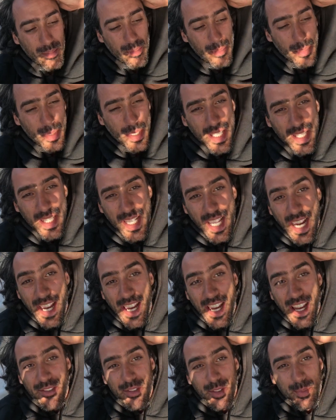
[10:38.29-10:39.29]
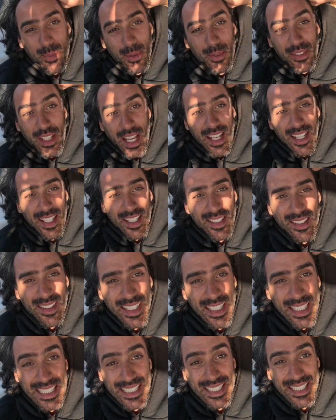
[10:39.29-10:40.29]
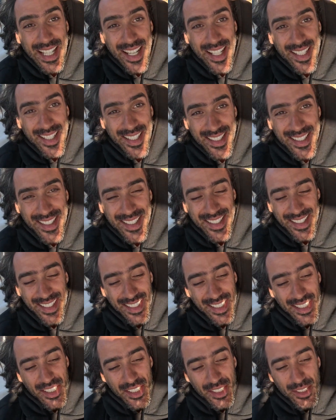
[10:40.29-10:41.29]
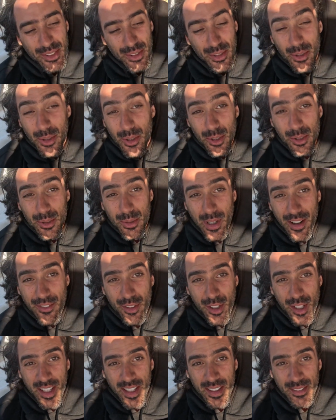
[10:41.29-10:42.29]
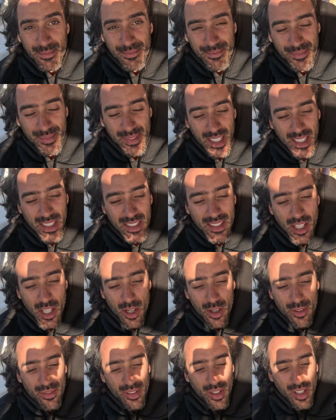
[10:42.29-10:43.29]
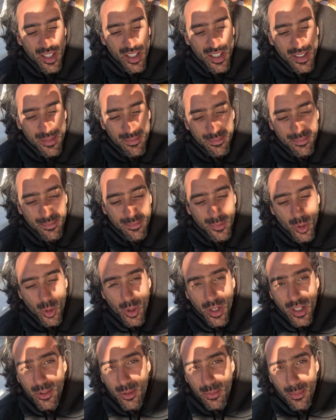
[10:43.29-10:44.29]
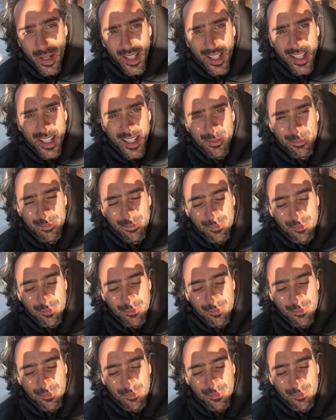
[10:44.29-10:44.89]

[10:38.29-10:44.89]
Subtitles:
But I have spontaneously decided to go to Africa instead of going to Malaga.